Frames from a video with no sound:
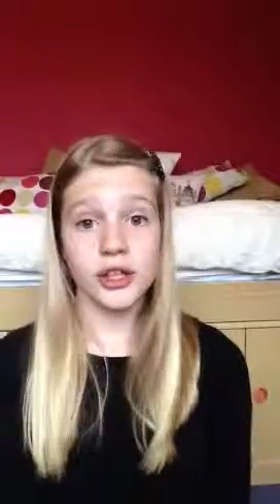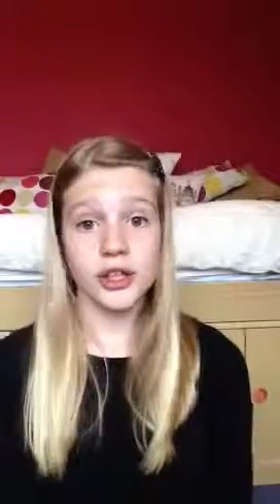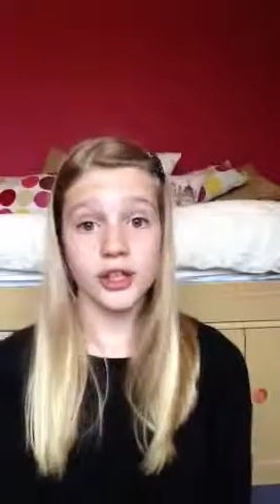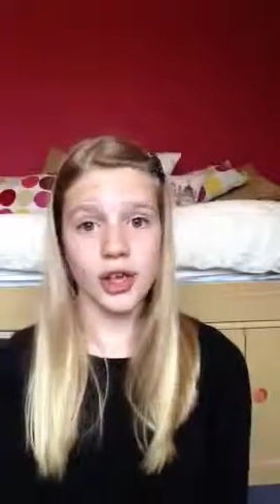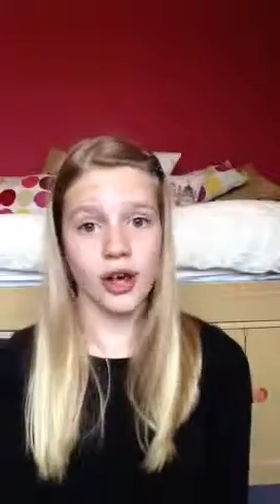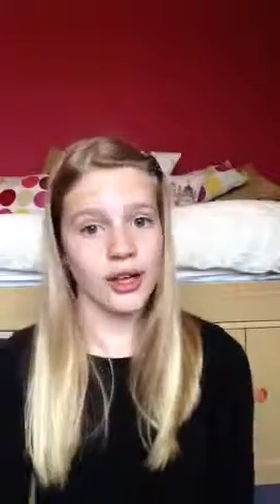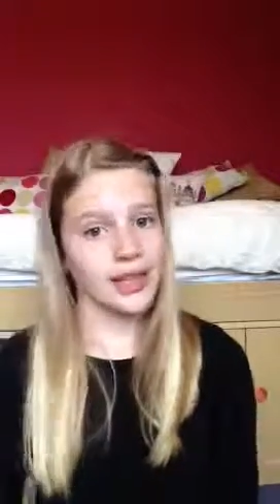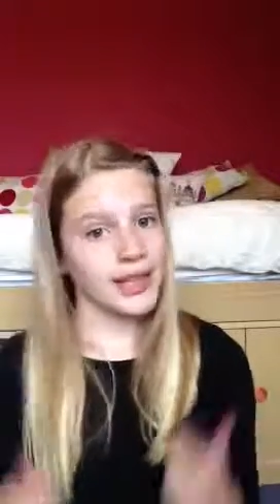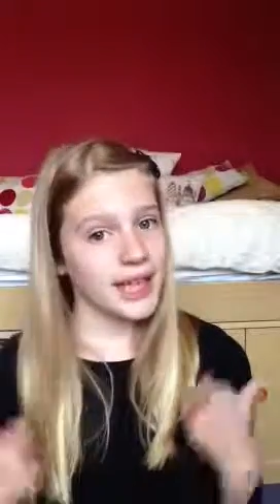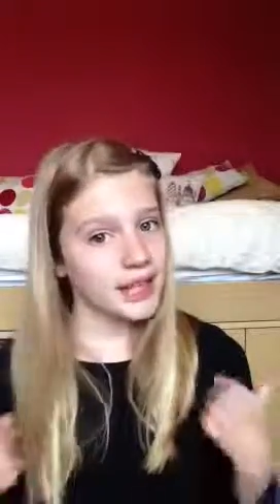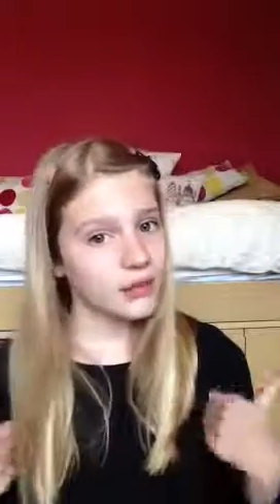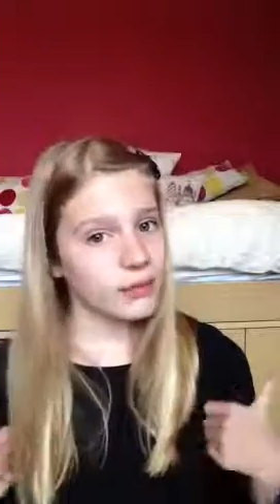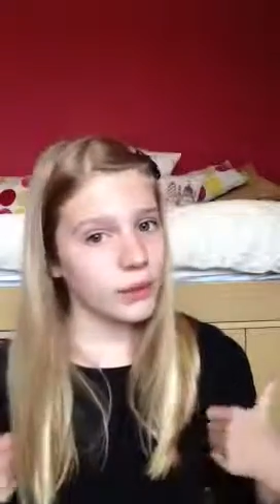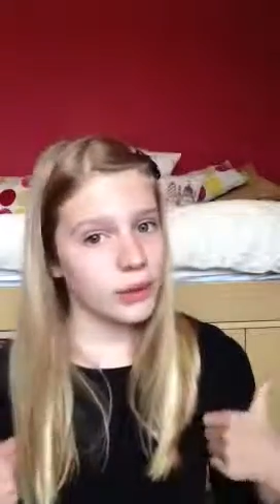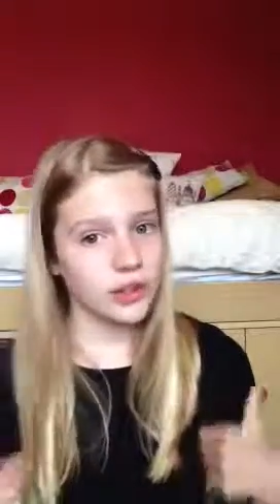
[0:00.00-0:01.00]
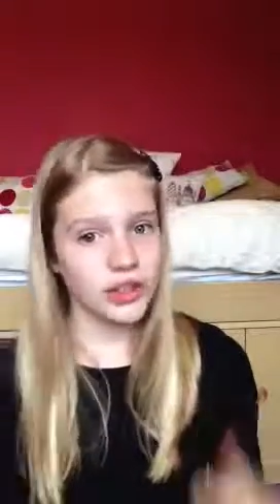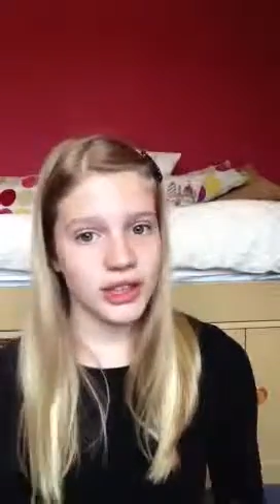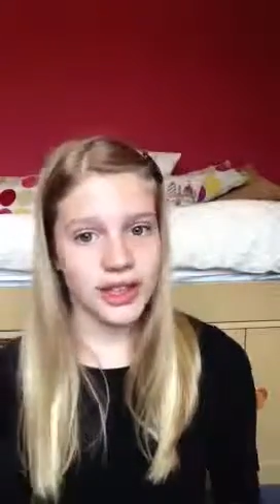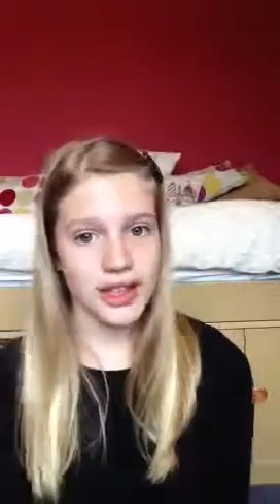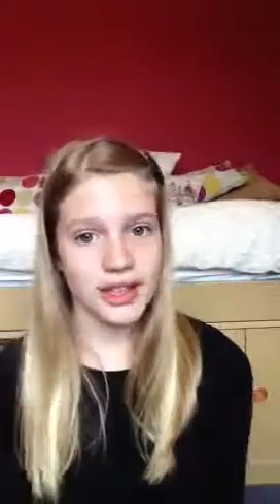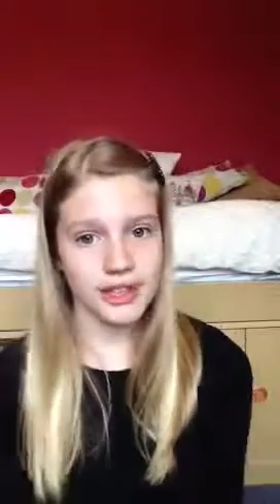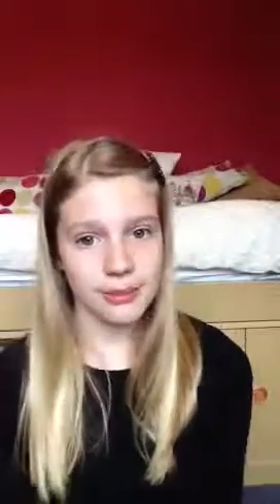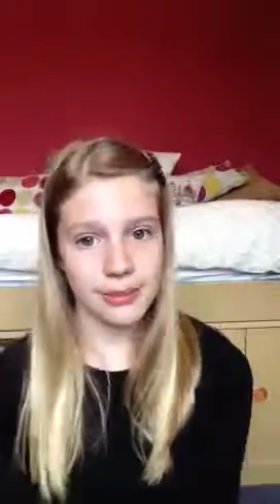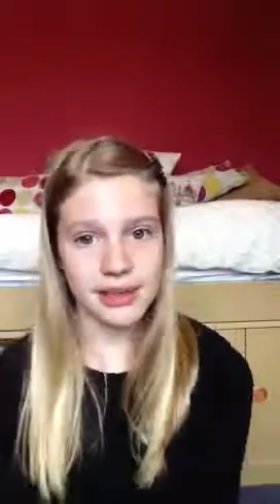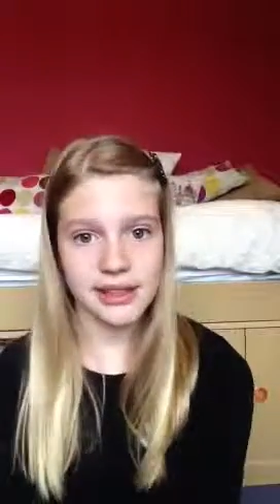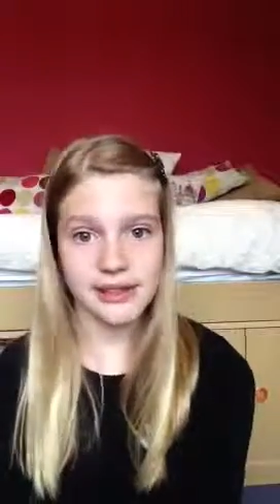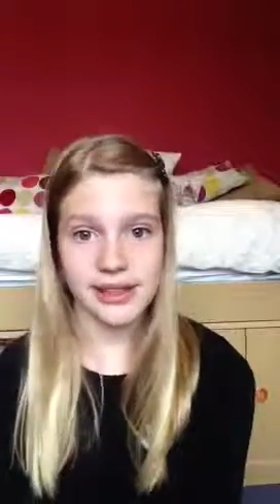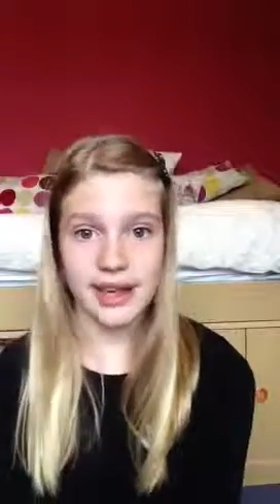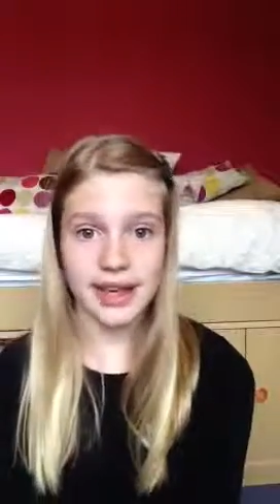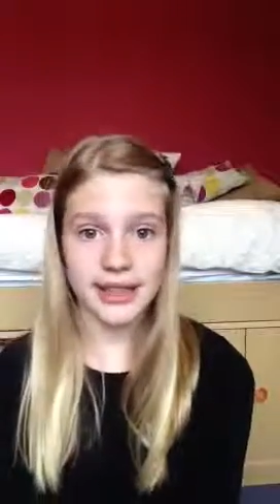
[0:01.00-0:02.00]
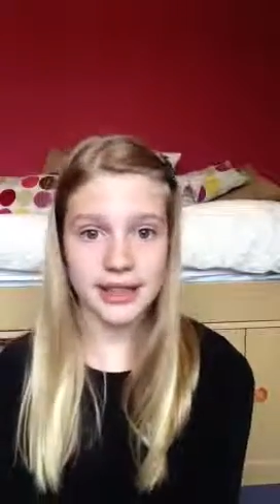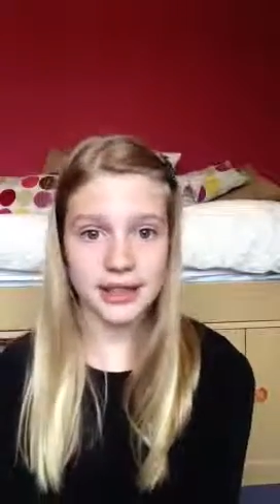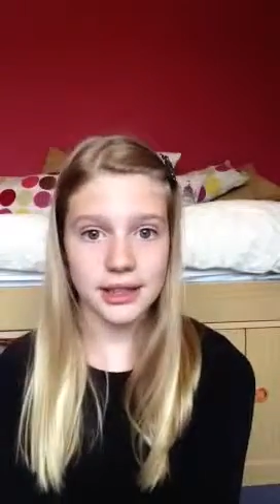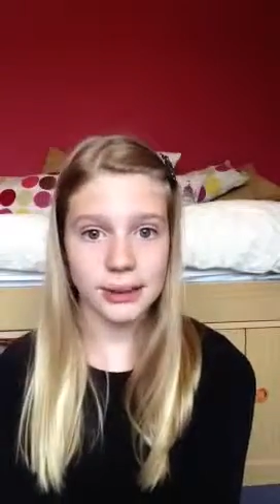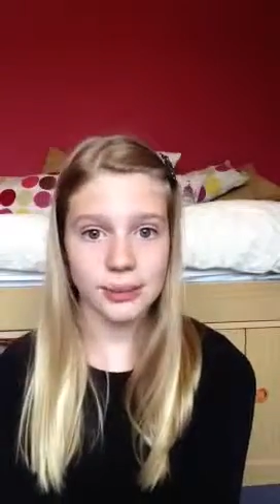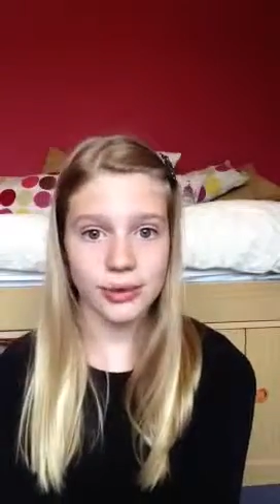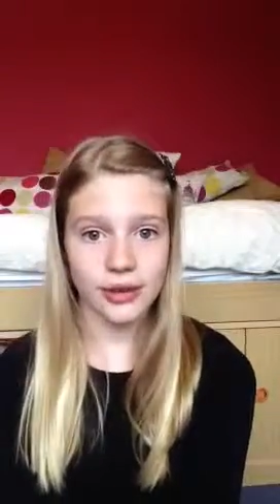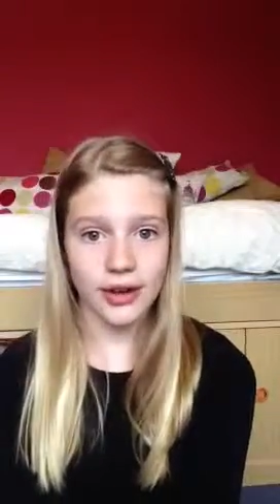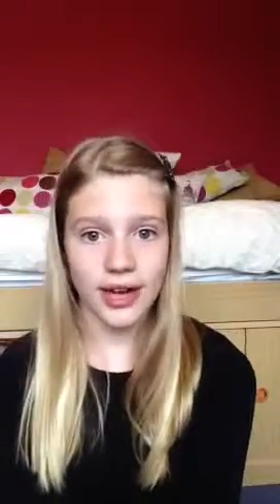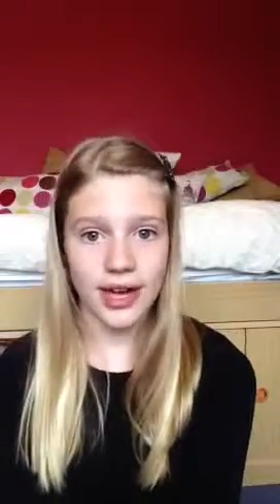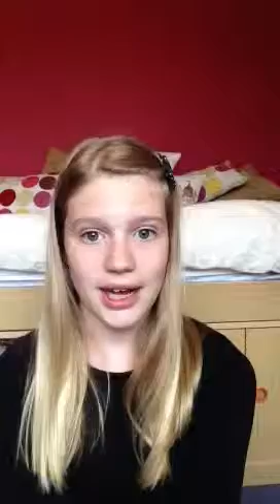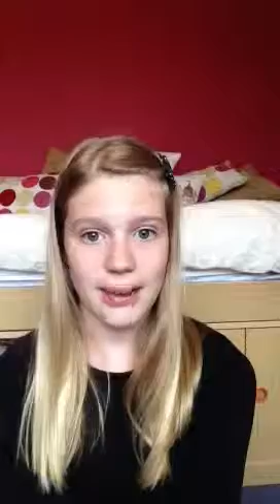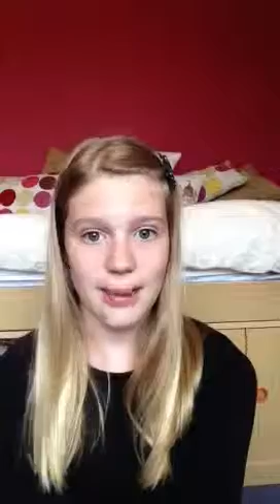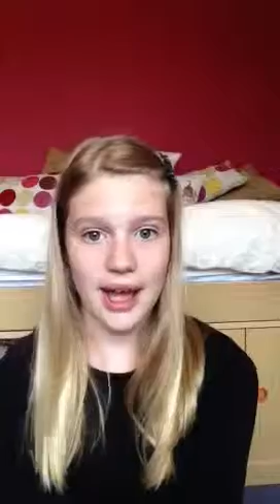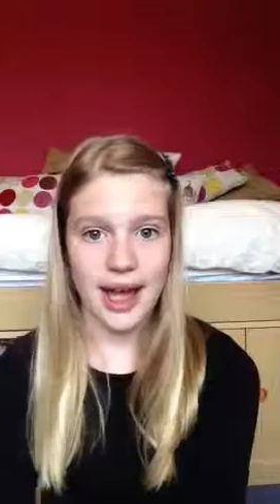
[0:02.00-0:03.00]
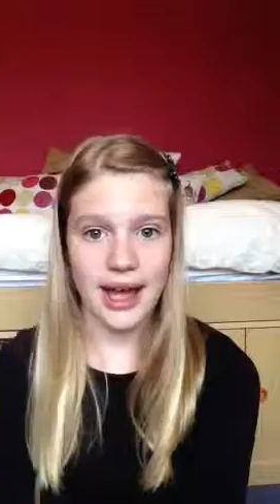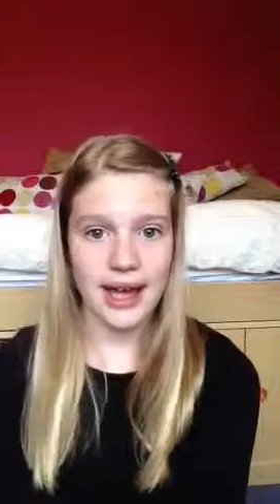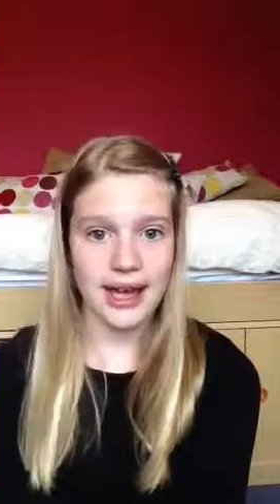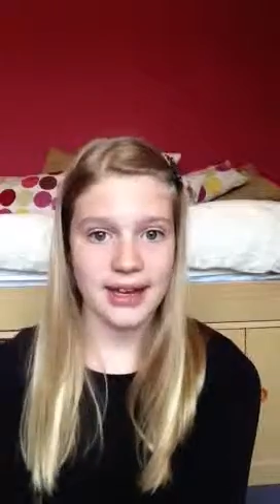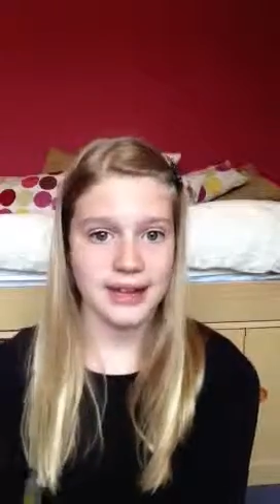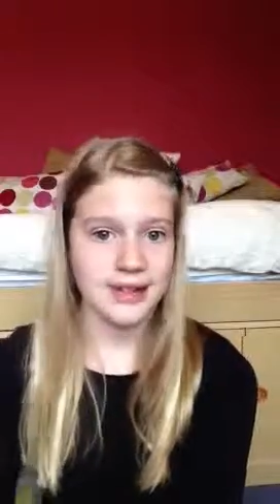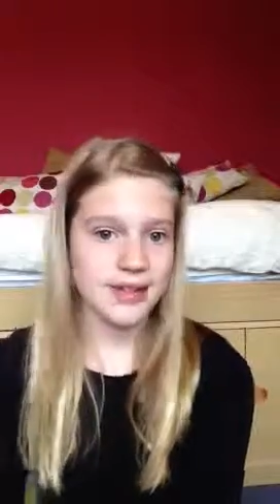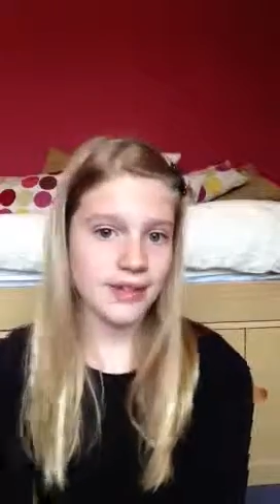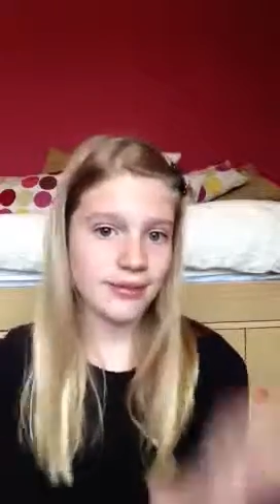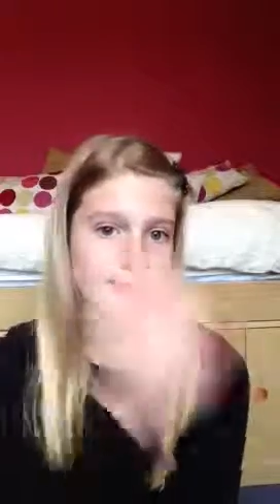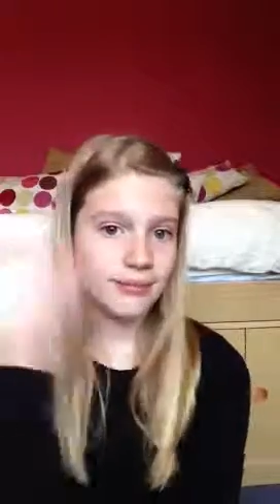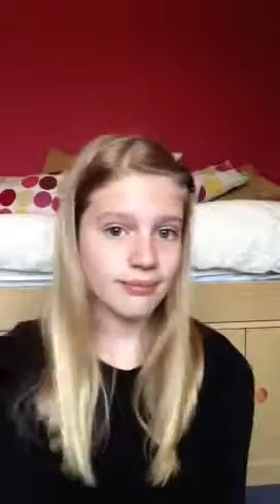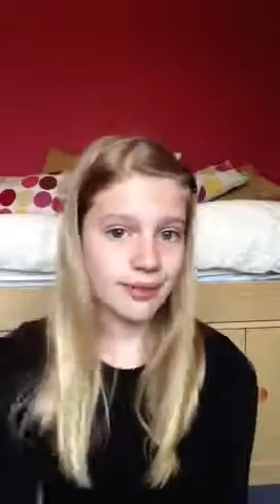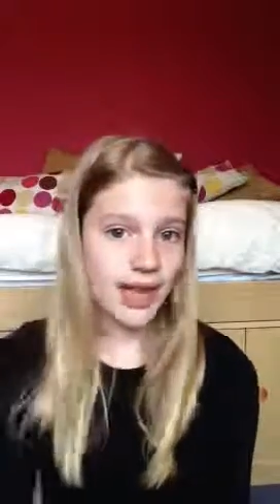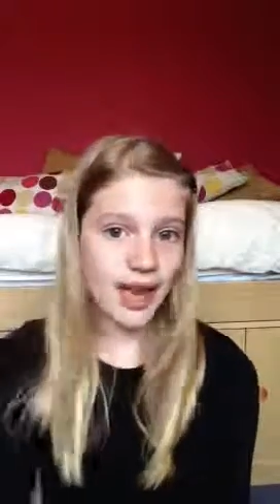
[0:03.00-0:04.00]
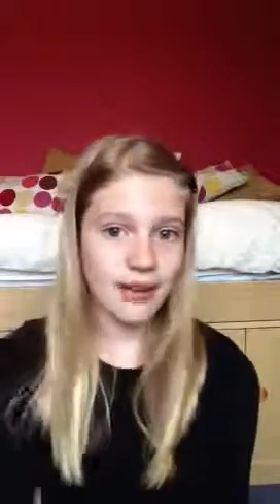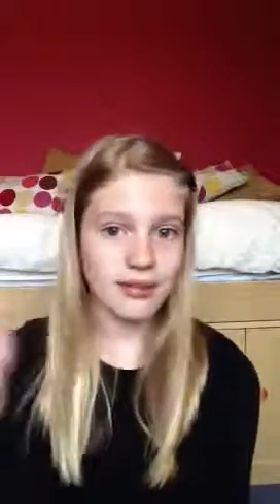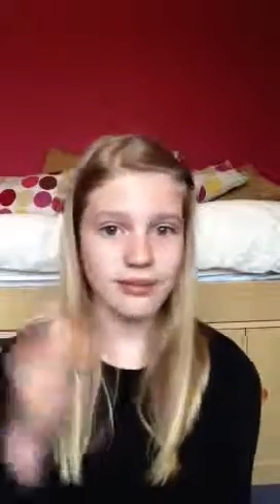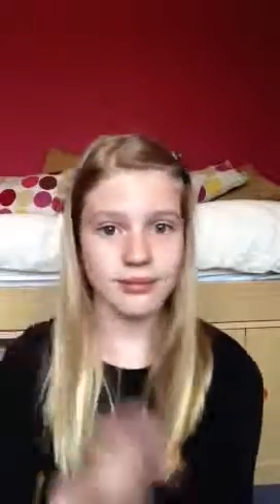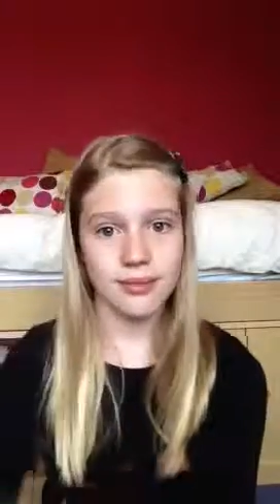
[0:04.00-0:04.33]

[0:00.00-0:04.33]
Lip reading: So thanks for watching, guys. Please like and subscribe, and yeah,